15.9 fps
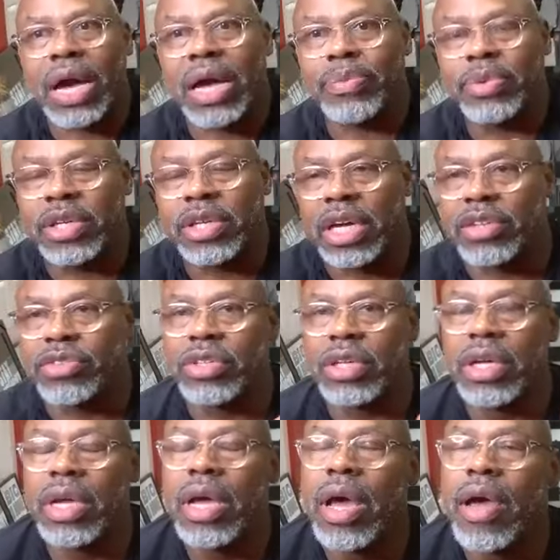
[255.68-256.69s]
because
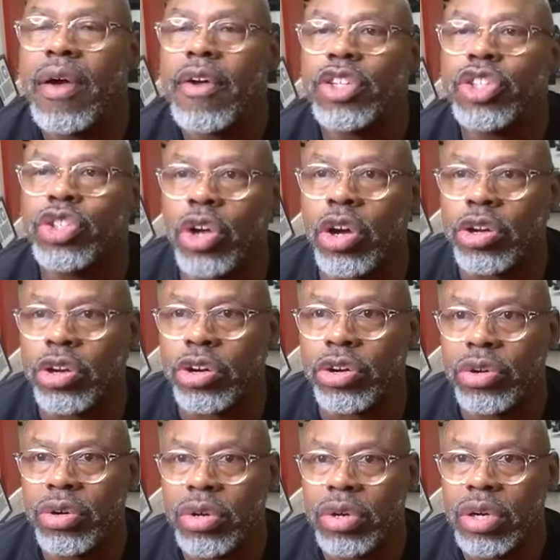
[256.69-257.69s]

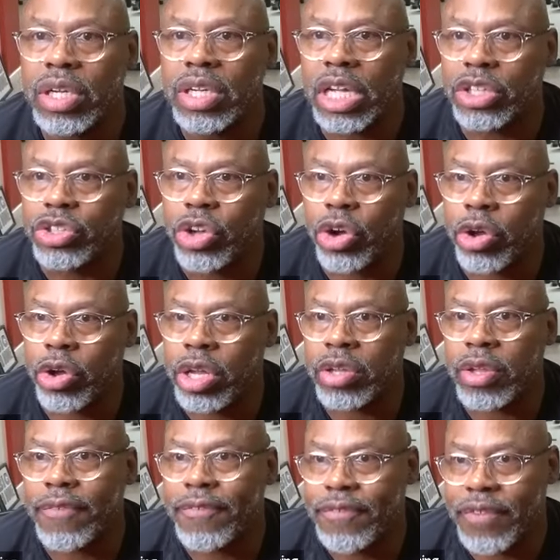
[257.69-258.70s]
sugar can turn
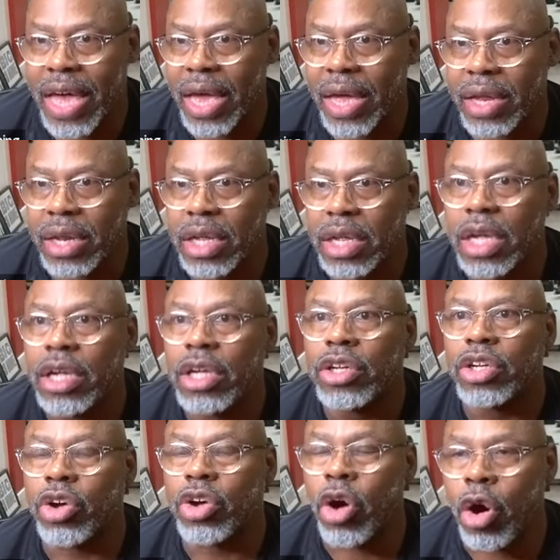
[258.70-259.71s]
into fat.
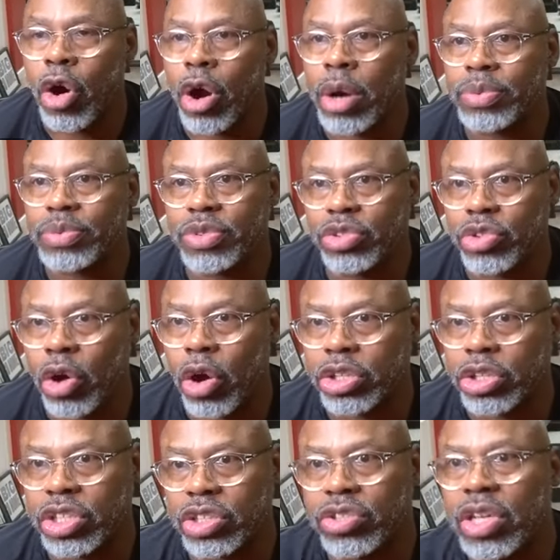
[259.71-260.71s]
Carbs,
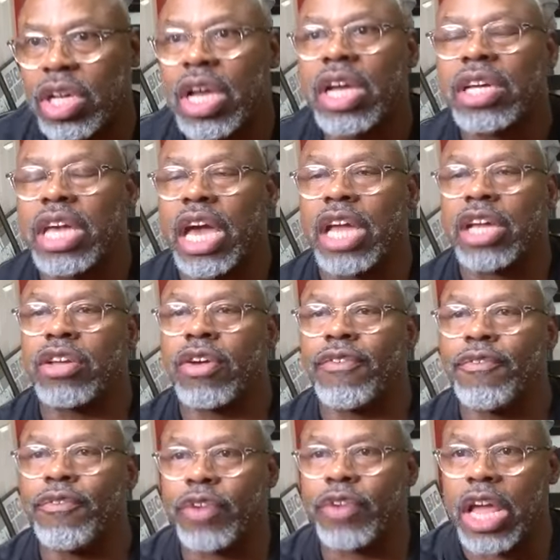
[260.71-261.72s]
starches
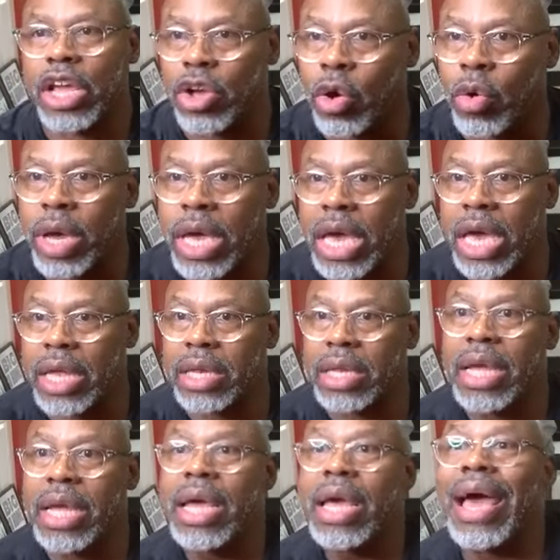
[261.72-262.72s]
they go in
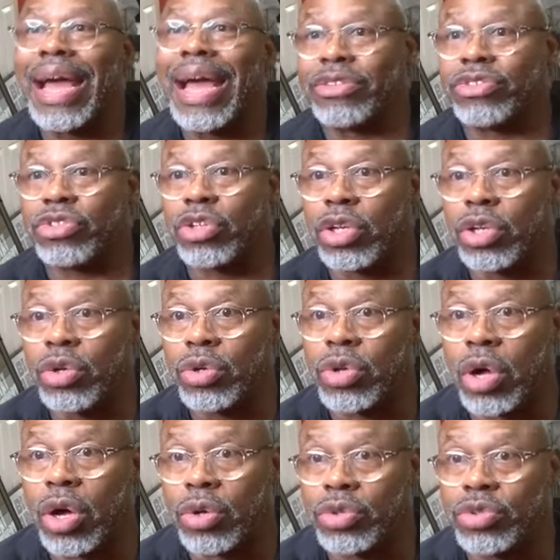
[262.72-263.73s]
as
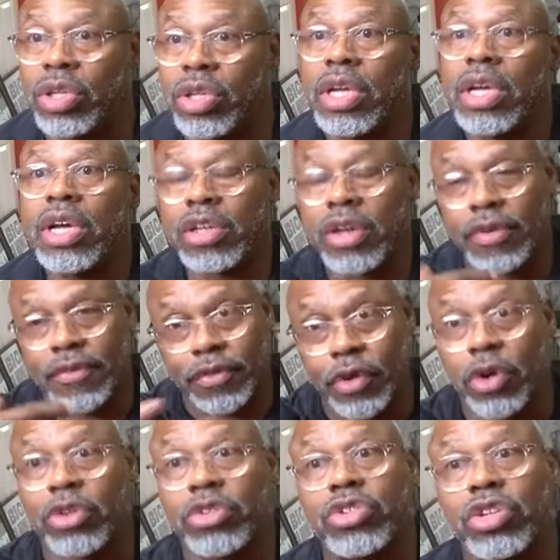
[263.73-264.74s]
glucose,
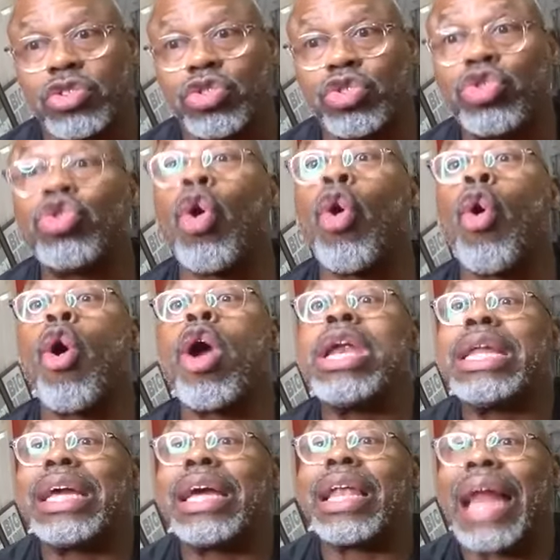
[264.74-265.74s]
convert to stored
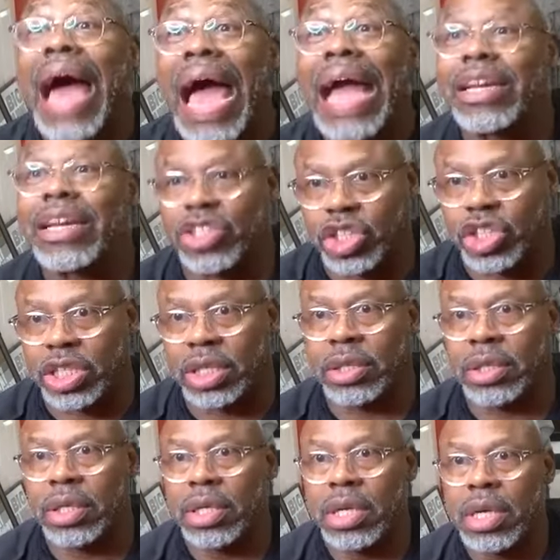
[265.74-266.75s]
glycogen.
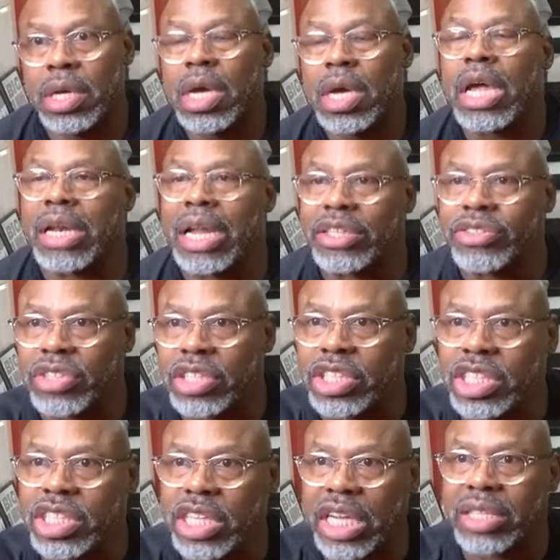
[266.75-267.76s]
Right. That's the
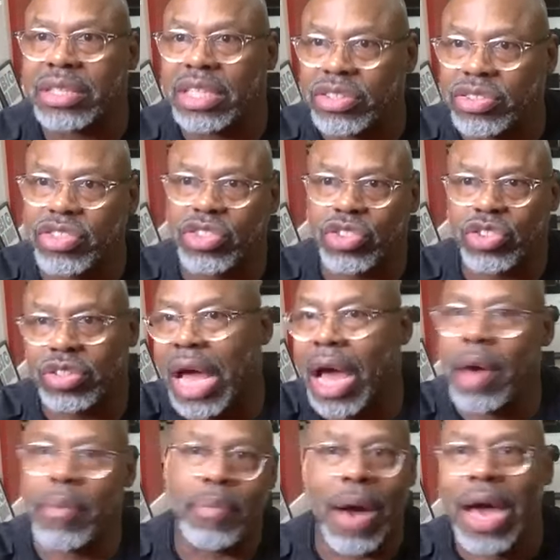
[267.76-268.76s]
shit that's
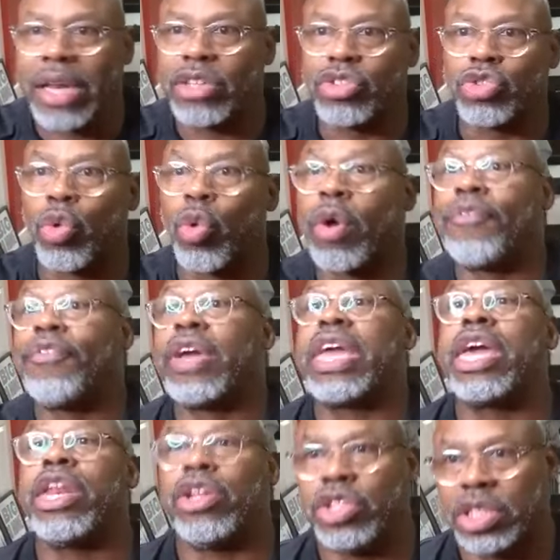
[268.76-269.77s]
our body store for
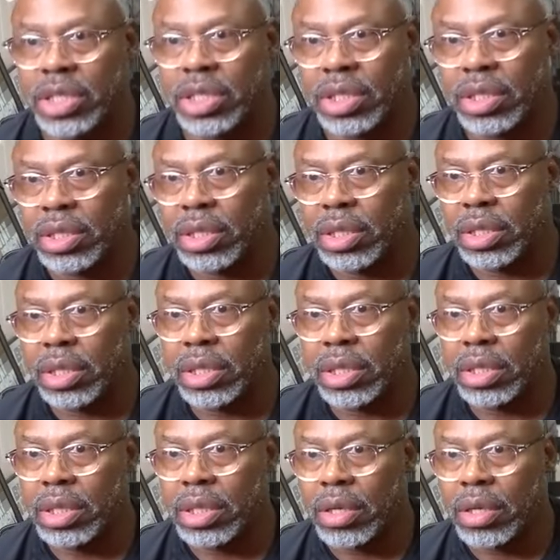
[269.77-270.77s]
energy. Right.